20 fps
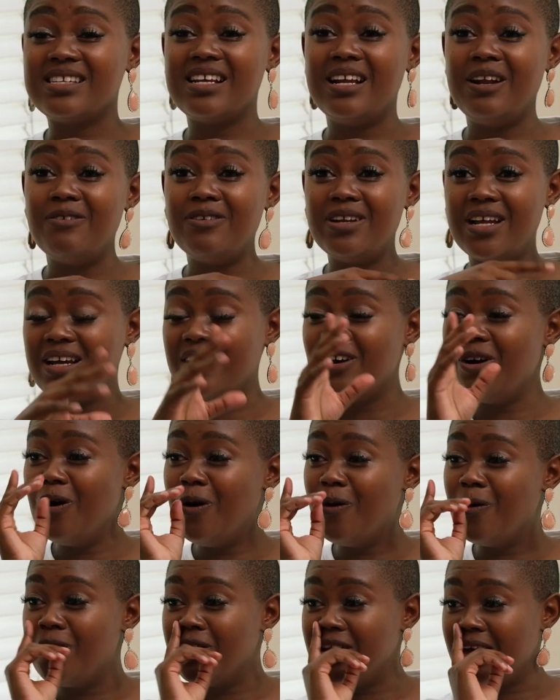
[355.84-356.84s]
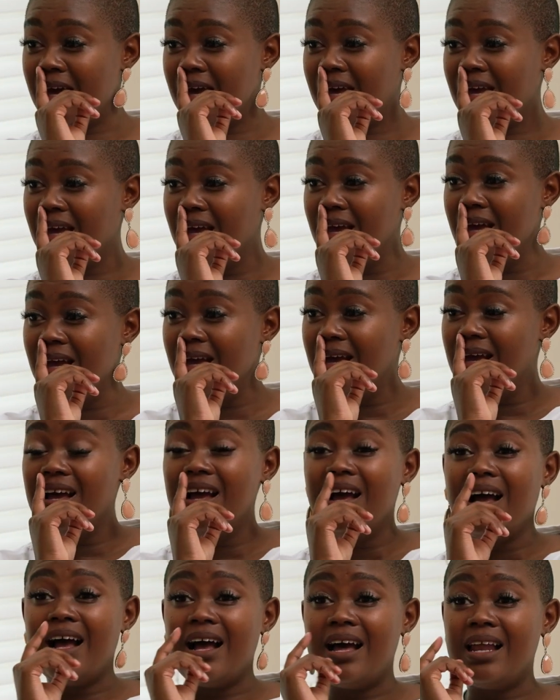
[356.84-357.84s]
And I'm like, oh, okay.
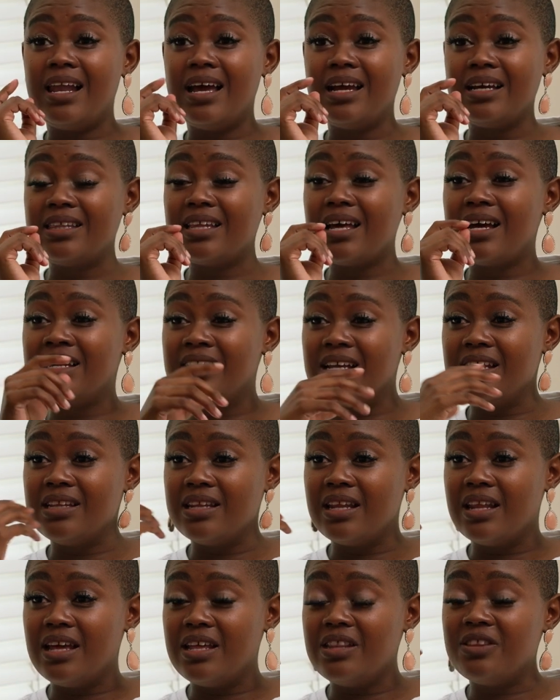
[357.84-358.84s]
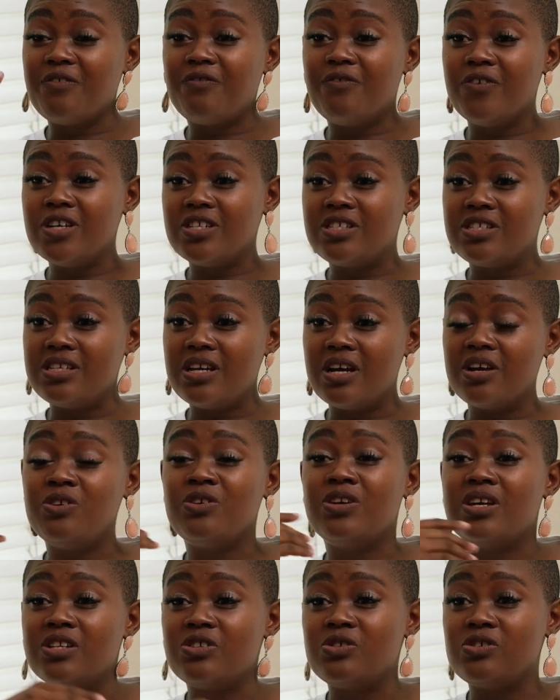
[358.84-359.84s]
I like that. In the first year,
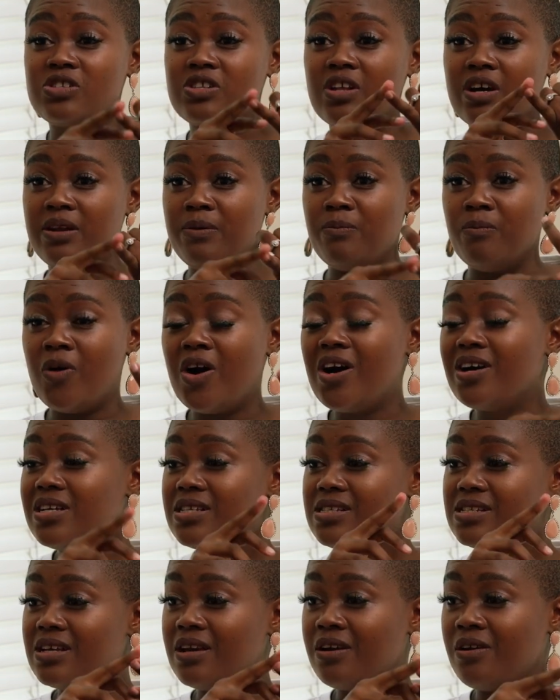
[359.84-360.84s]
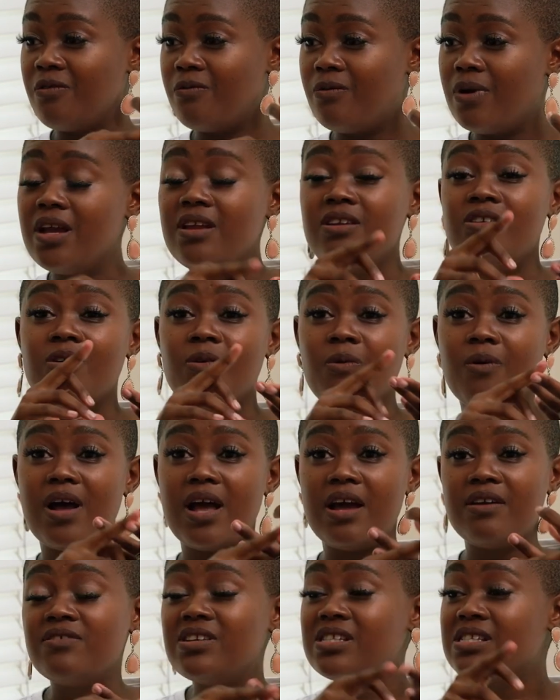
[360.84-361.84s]
you get to study marketing, radio,
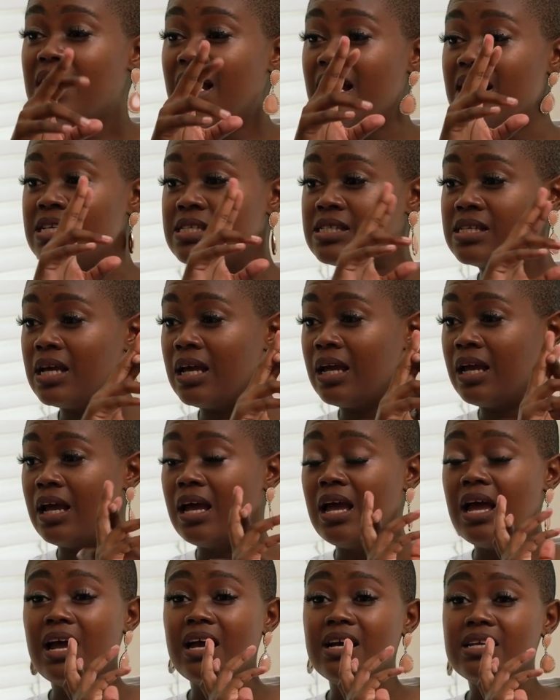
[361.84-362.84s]
advertising,